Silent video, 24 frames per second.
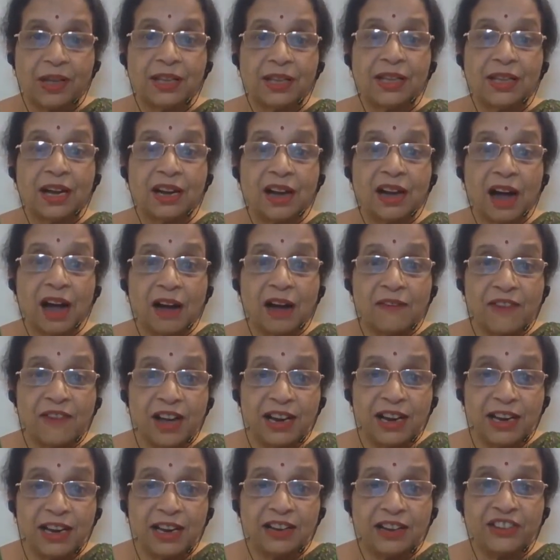the
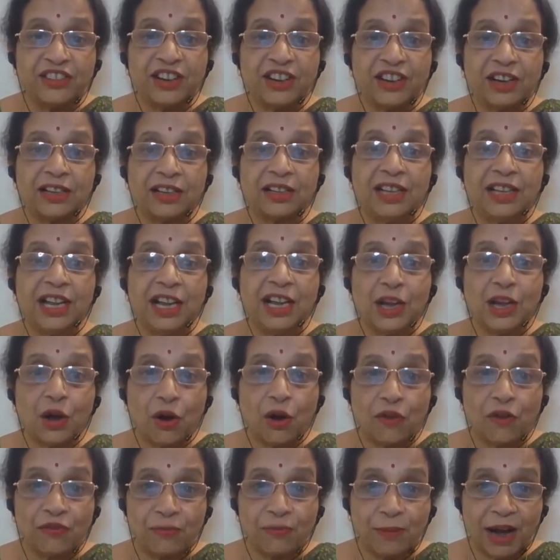covering Shakti
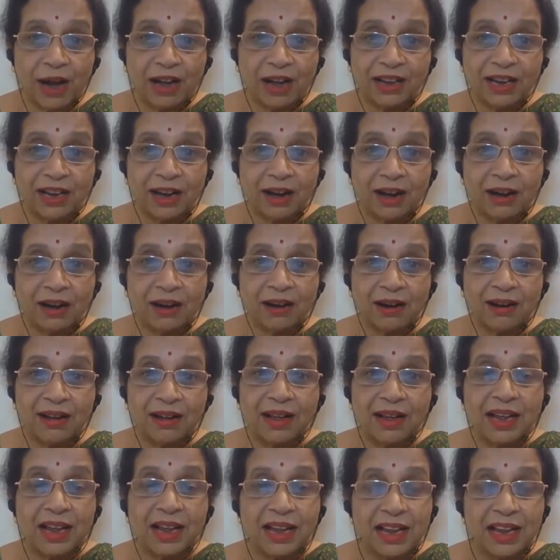of Maya
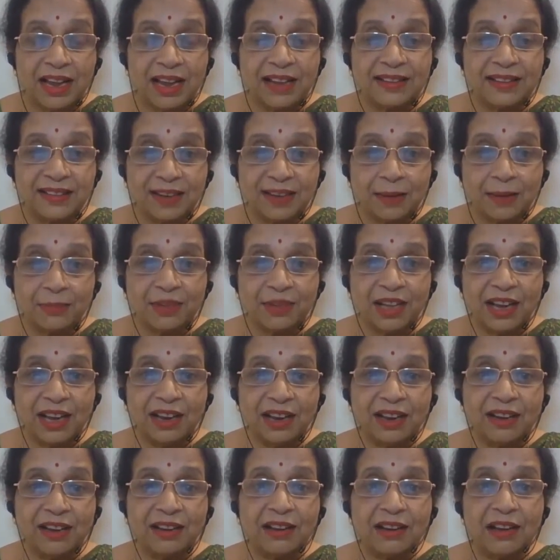is
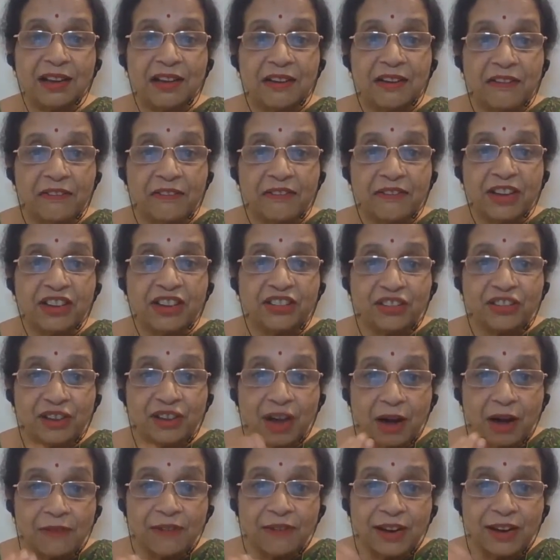something which
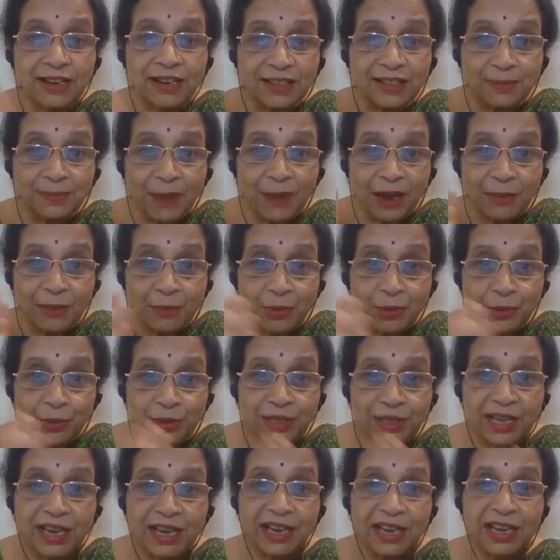covers my
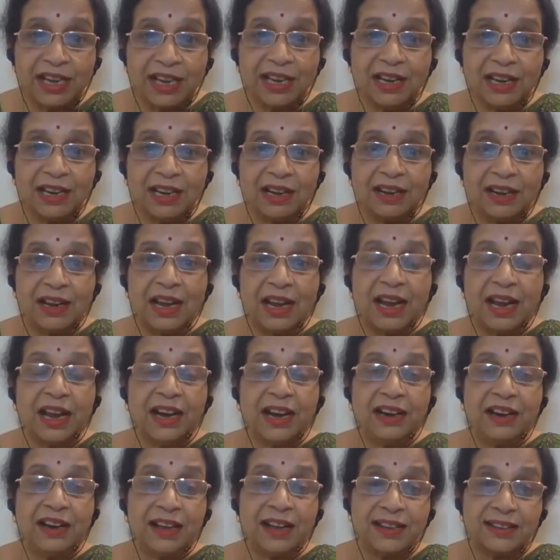Buddhi.
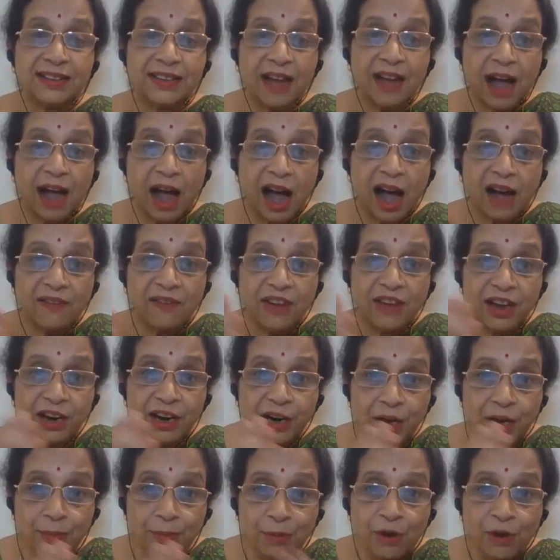It does the
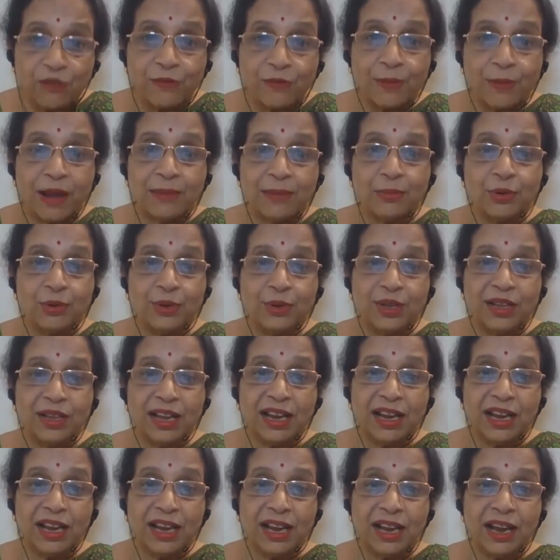Avaranam of my
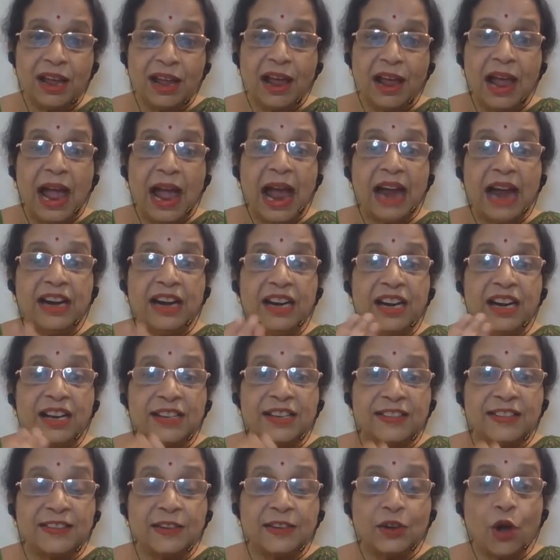Buddhi and
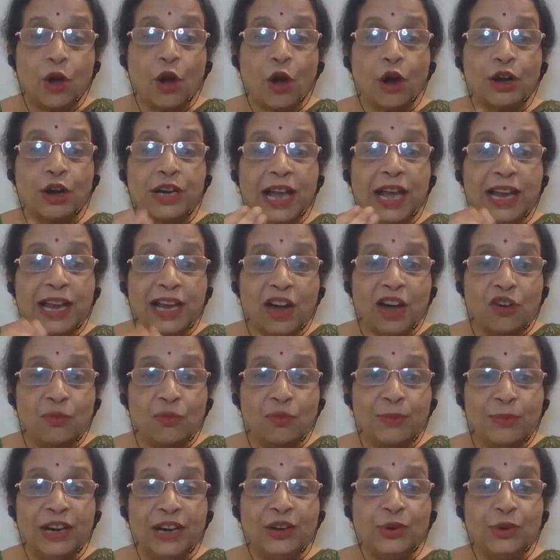does not allow
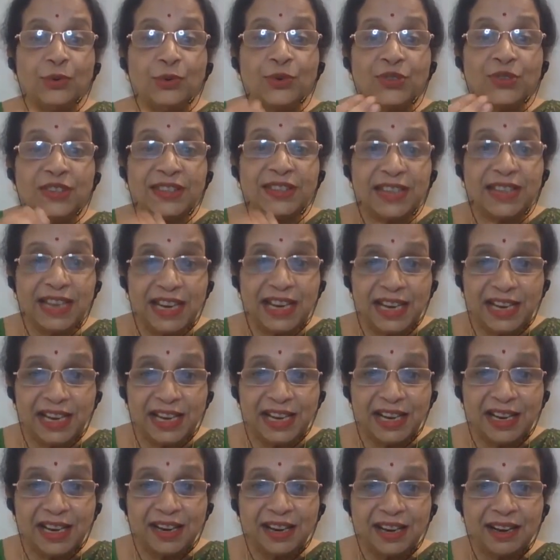me to
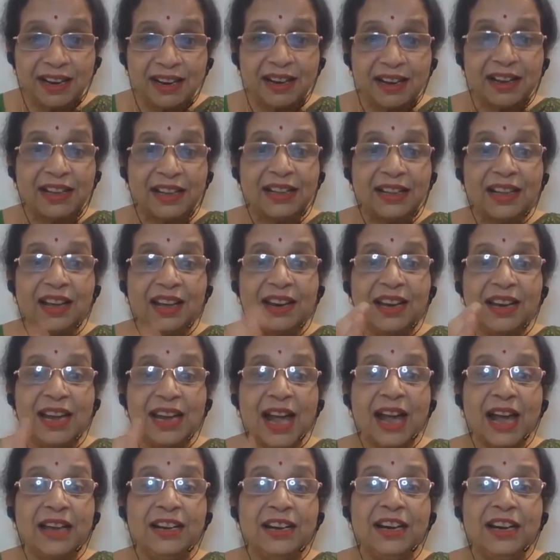see the
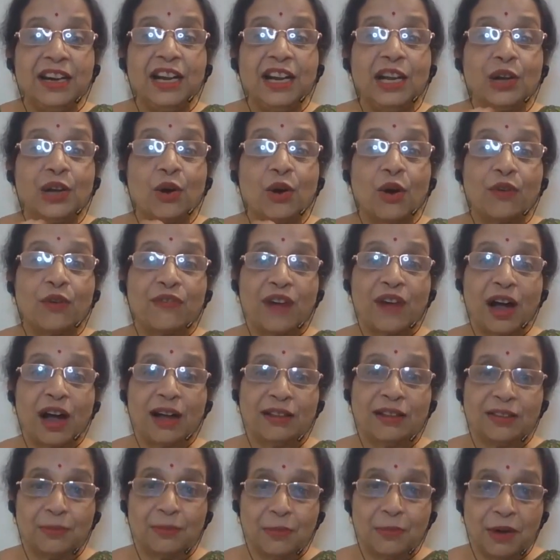reality of
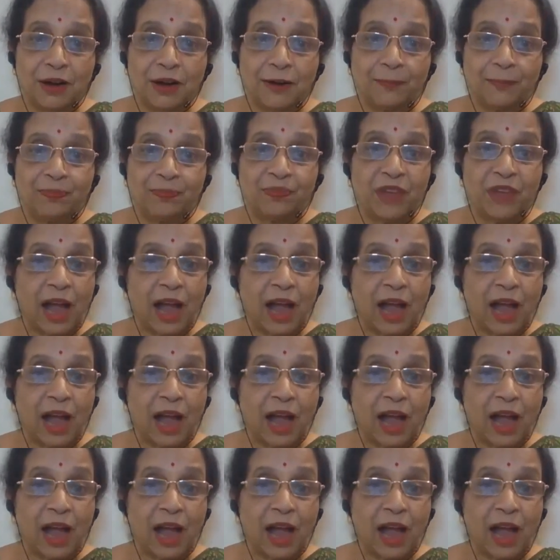Atma.